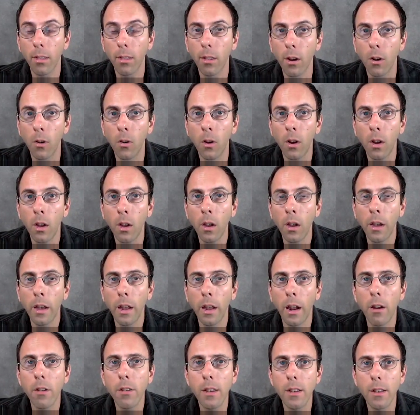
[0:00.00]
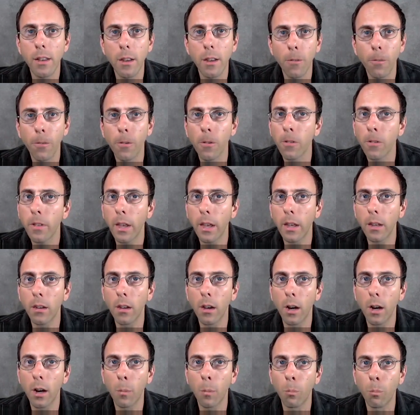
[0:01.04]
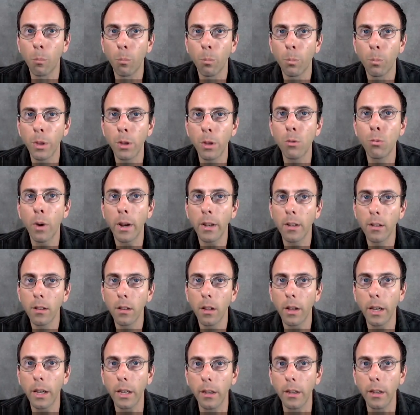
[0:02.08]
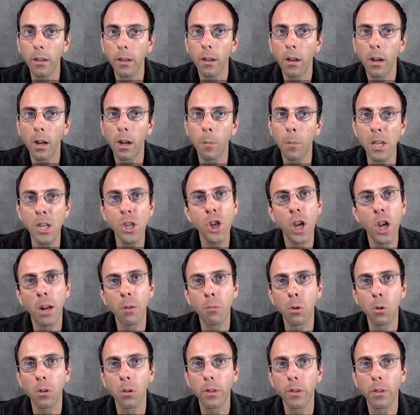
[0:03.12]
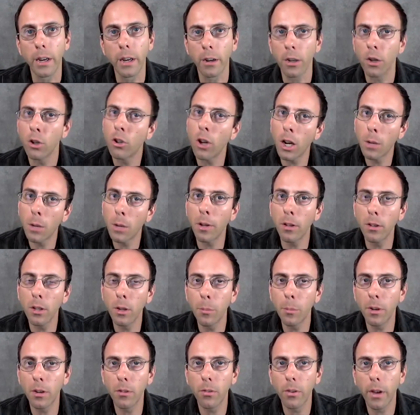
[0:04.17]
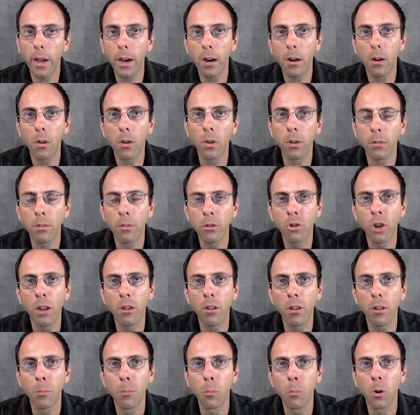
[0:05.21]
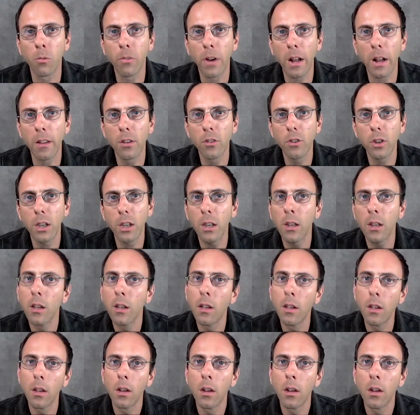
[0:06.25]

So how does it differ than red light in general there? And you talked about a little bit of how it changes the morphology.